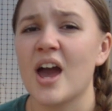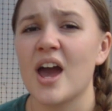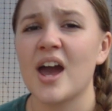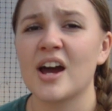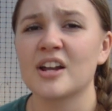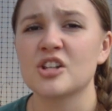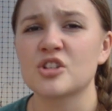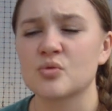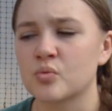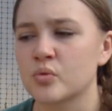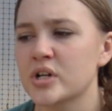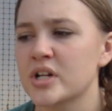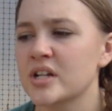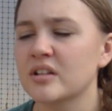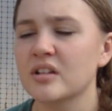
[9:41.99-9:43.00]
and it's
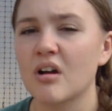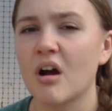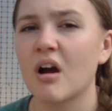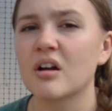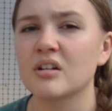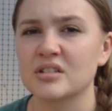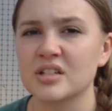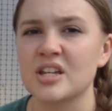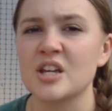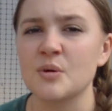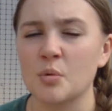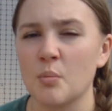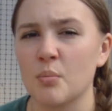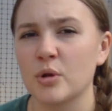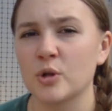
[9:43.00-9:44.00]
really hard to keep
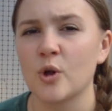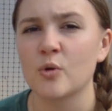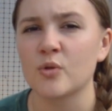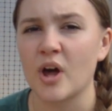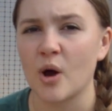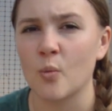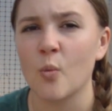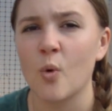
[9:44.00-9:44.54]
it below that